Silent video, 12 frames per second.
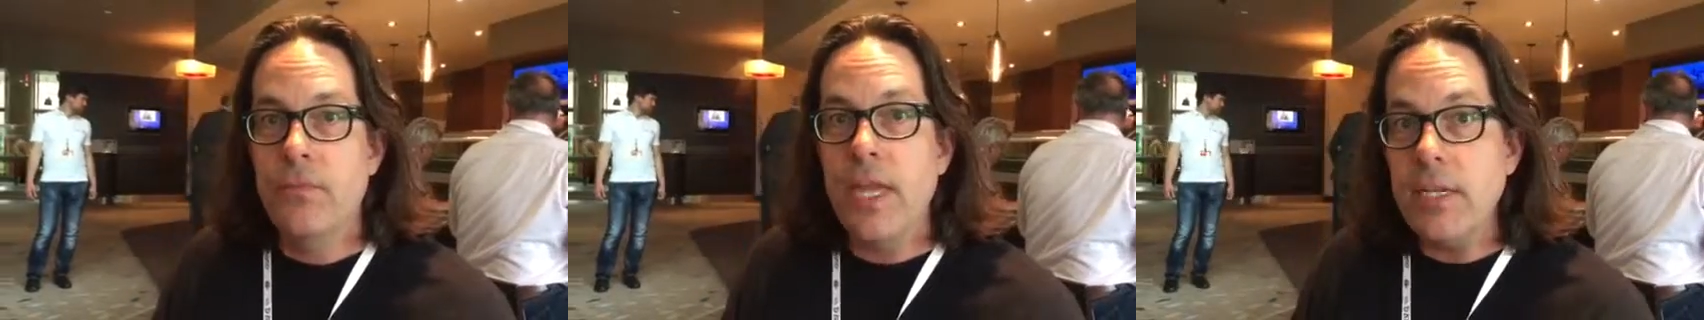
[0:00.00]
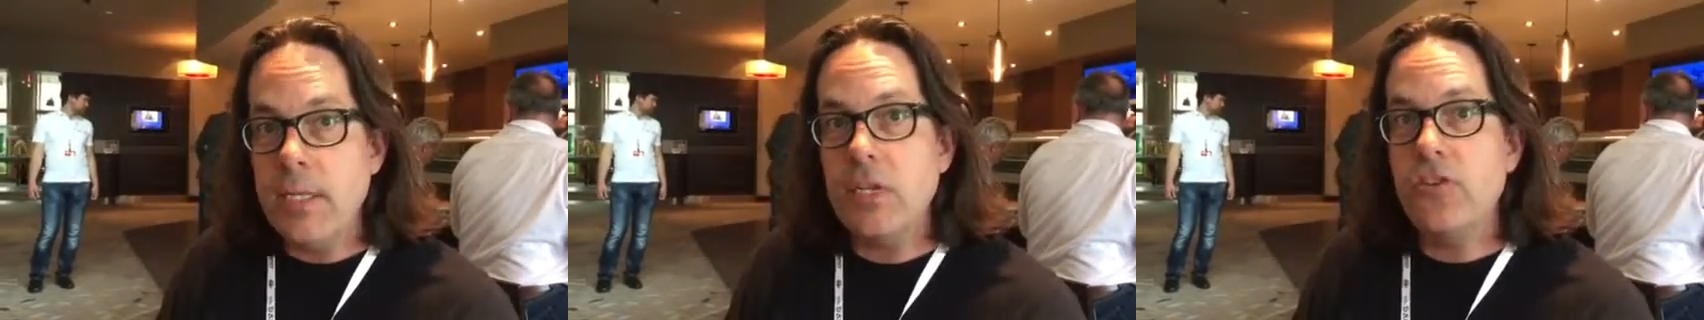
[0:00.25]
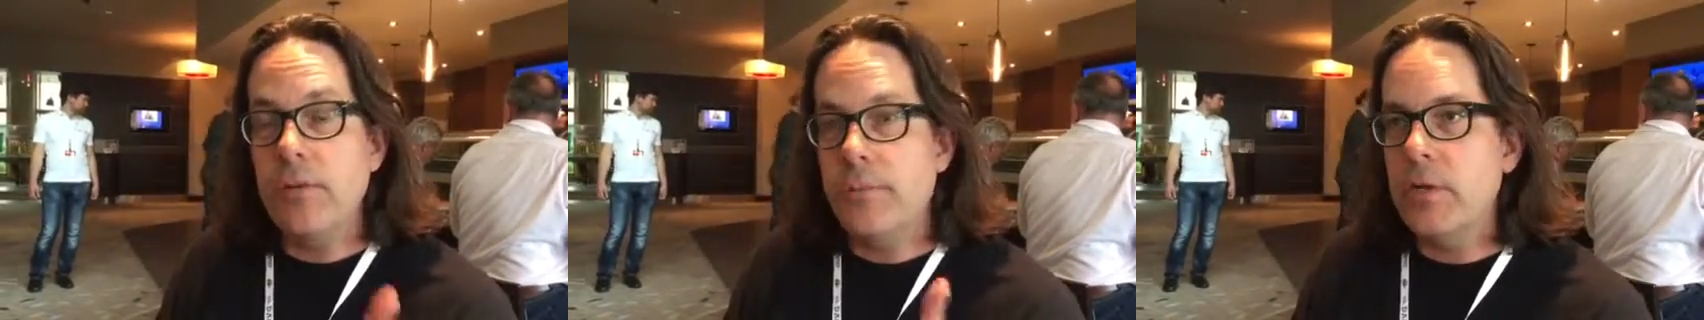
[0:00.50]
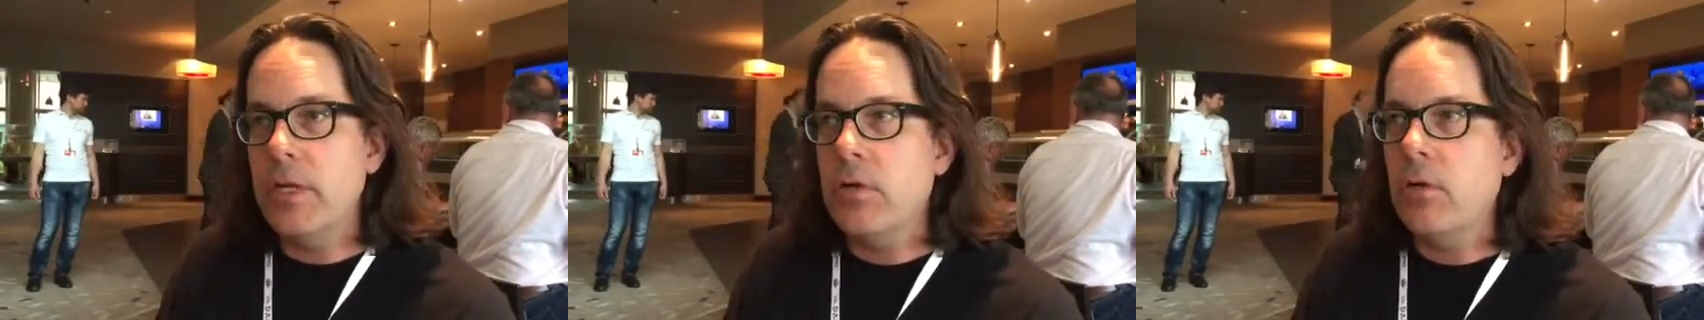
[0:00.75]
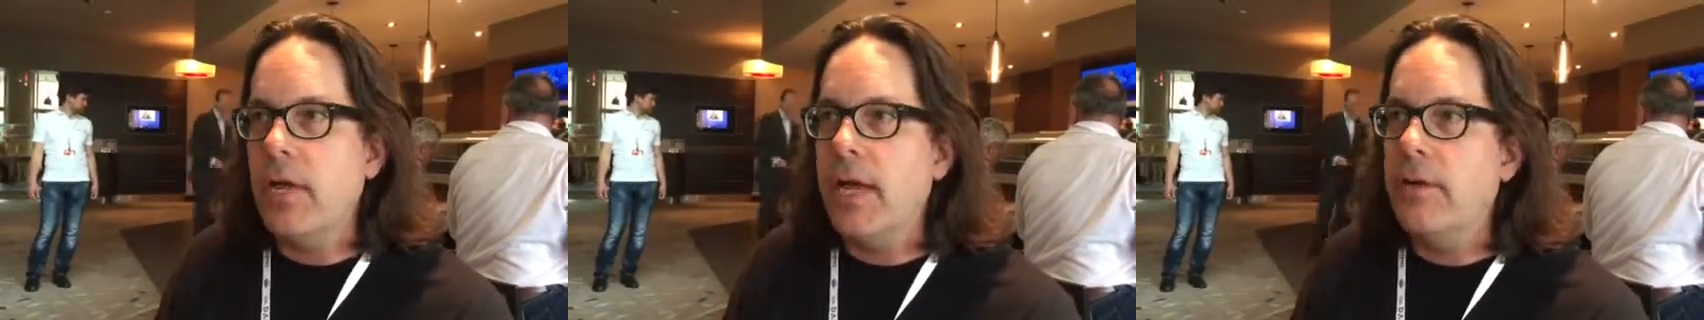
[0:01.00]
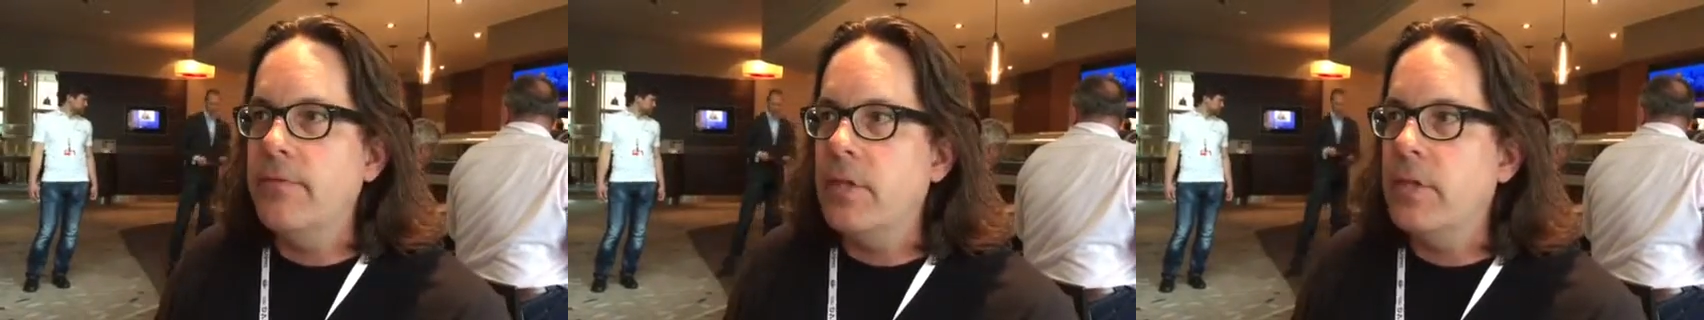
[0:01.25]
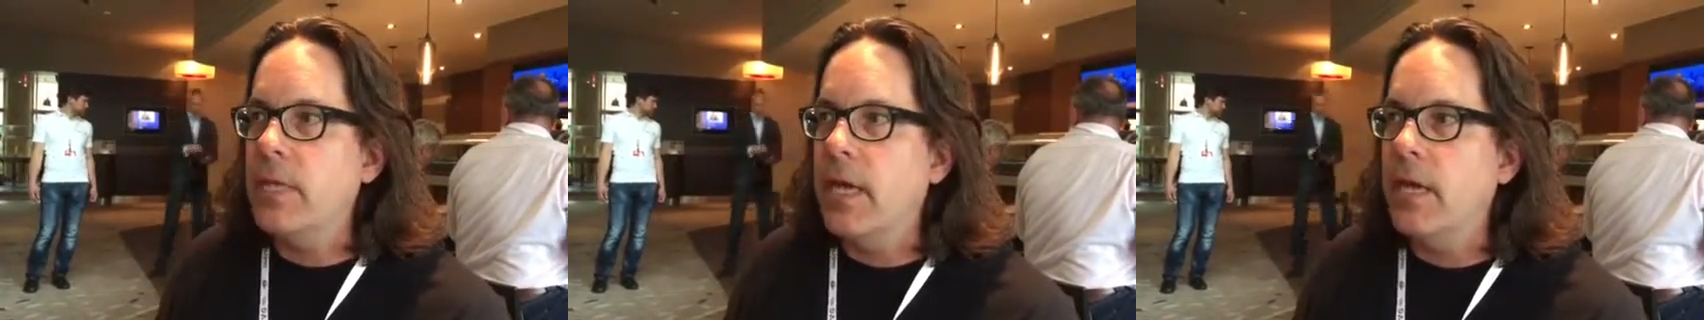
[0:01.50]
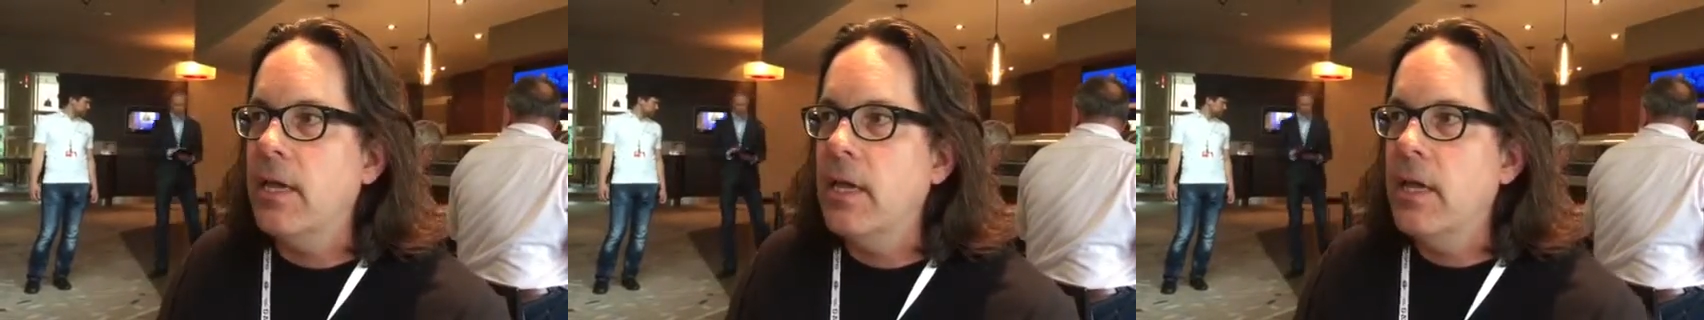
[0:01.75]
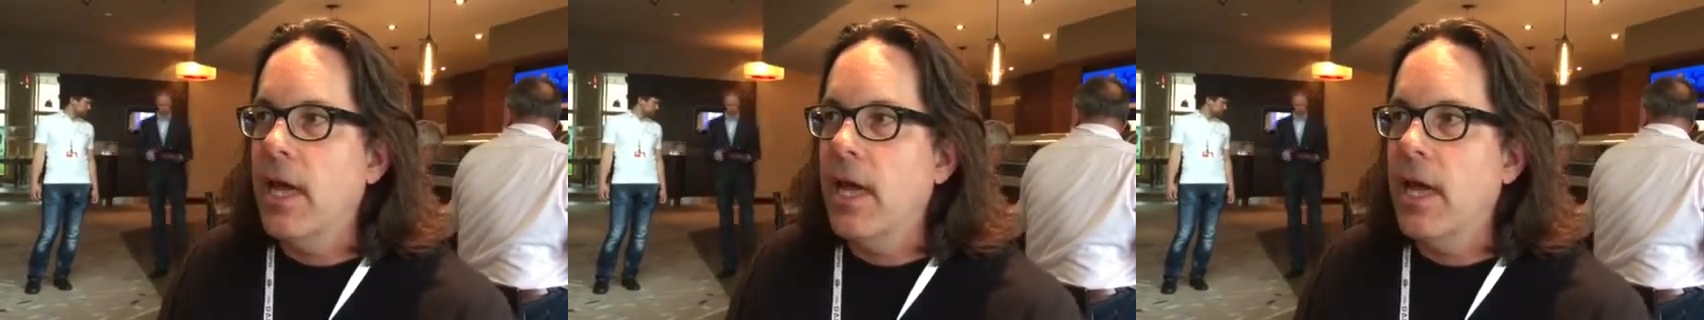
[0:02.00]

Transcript: that is actually pretty cool, I have to say.